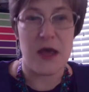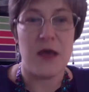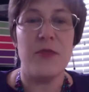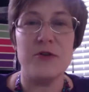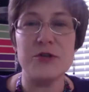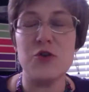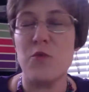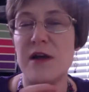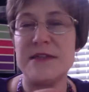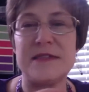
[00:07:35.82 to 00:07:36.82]
Those are
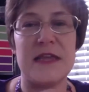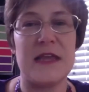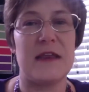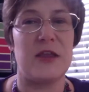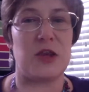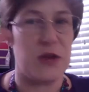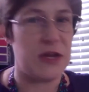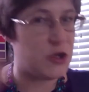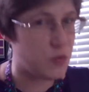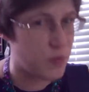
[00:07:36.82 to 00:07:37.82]
ones that you
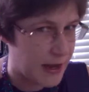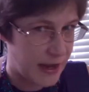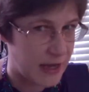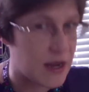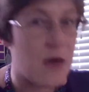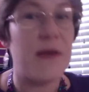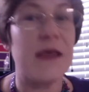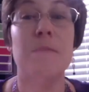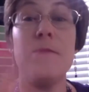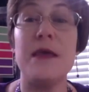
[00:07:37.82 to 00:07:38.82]
need to read, but
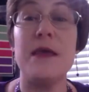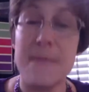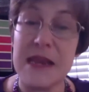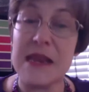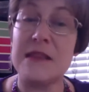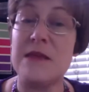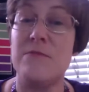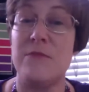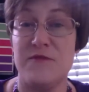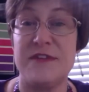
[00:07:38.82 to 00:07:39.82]
can be immediately
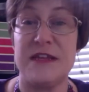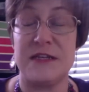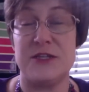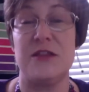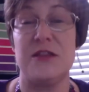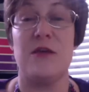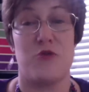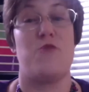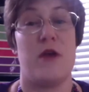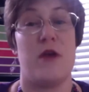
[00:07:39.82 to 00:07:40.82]
moved into the
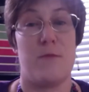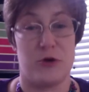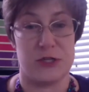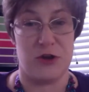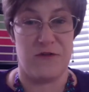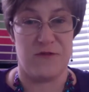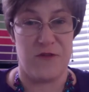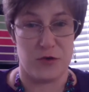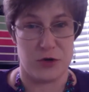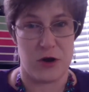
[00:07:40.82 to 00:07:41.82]
appropriate personal
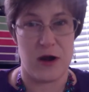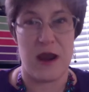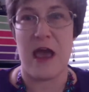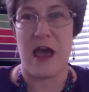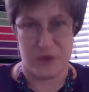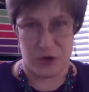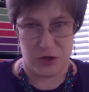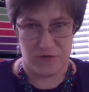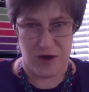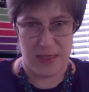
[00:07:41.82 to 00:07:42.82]
folder after
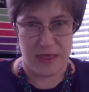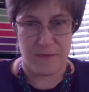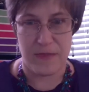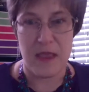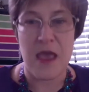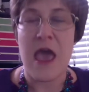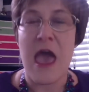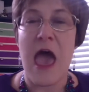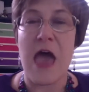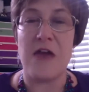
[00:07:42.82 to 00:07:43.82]
you've read them.
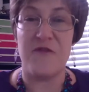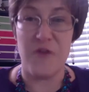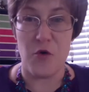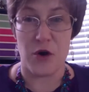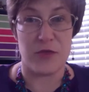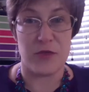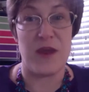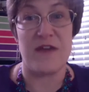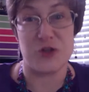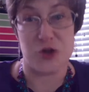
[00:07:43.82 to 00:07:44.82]
And fourth,
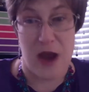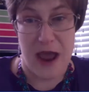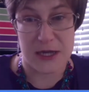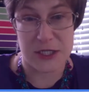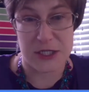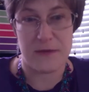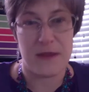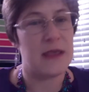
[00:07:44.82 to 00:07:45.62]
we have trash.